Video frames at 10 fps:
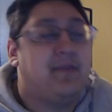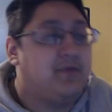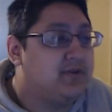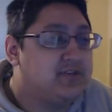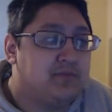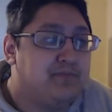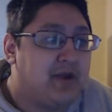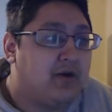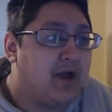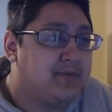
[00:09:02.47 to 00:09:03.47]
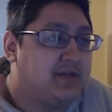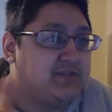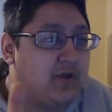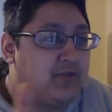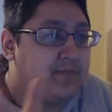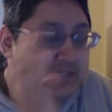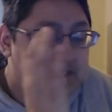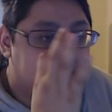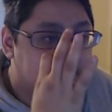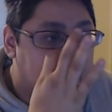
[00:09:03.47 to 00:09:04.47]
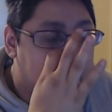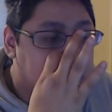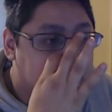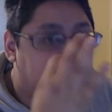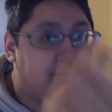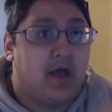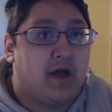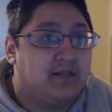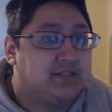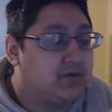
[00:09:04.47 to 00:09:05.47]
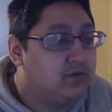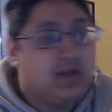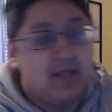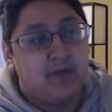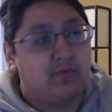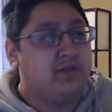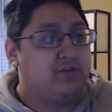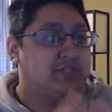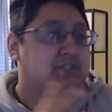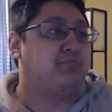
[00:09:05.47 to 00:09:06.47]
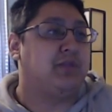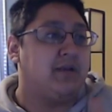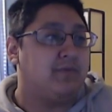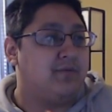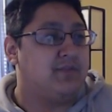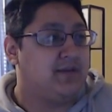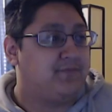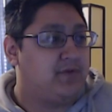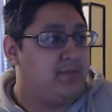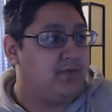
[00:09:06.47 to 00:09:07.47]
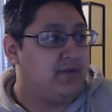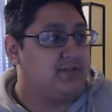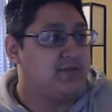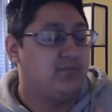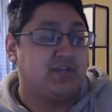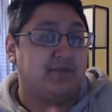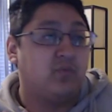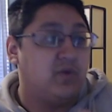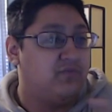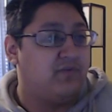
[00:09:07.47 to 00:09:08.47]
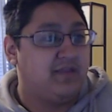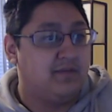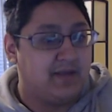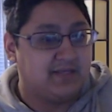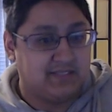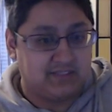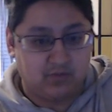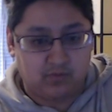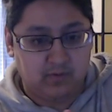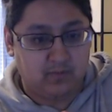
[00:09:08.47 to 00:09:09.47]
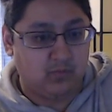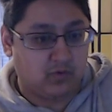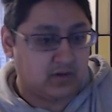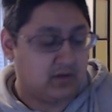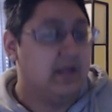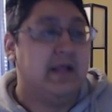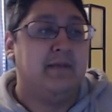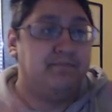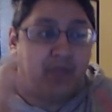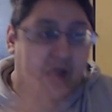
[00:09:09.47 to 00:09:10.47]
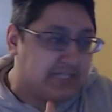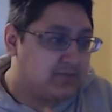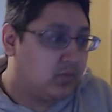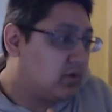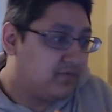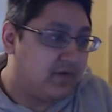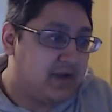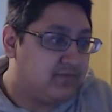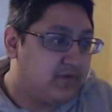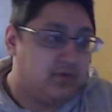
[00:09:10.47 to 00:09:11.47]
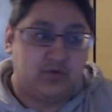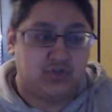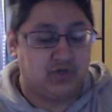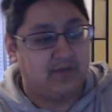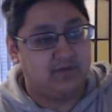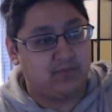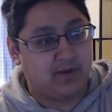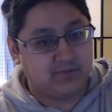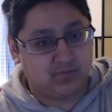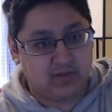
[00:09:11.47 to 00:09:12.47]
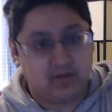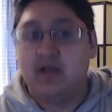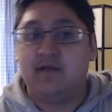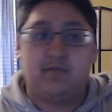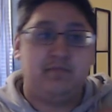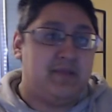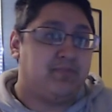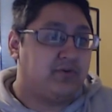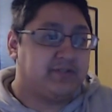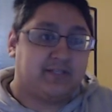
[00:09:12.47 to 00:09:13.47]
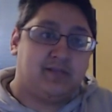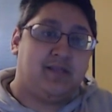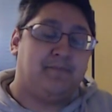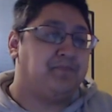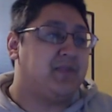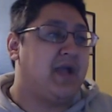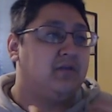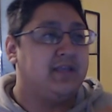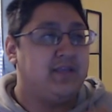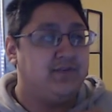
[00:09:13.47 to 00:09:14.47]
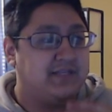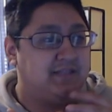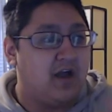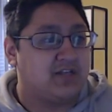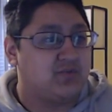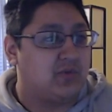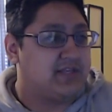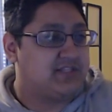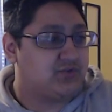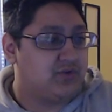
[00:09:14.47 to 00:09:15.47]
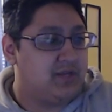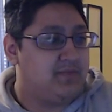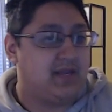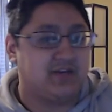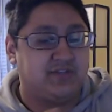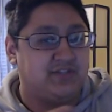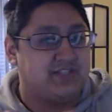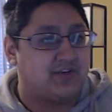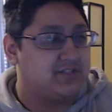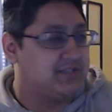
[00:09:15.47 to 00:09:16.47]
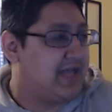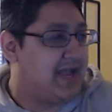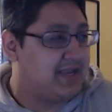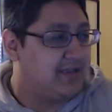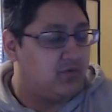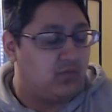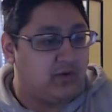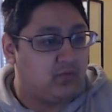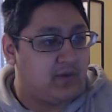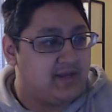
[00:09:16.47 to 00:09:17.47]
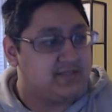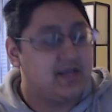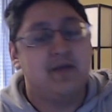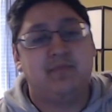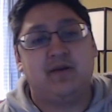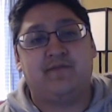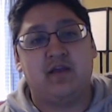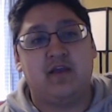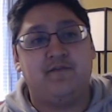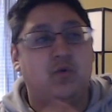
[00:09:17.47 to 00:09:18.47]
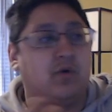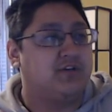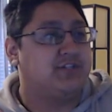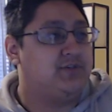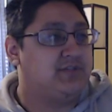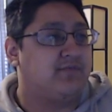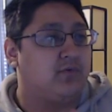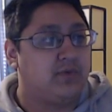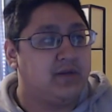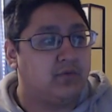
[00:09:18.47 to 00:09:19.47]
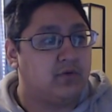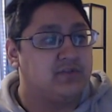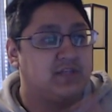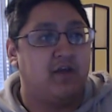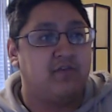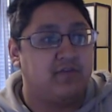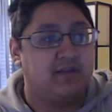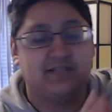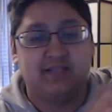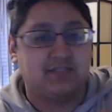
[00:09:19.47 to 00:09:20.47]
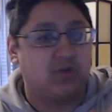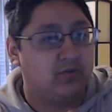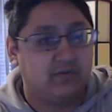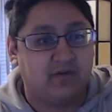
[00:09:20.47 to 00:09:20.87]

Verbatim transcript: emulators are better optimized for other P Cs and some are not. So it really just play around with the different emulators and whichever one you find the best is you, you can work them. Nox will work fine for you. You shouldn't have any problems with it. For me personally, I don't like using Nox while I stream. It actually just starts lagging in weird ways. But if I if you are just using it for rerolls and other things, then it's totally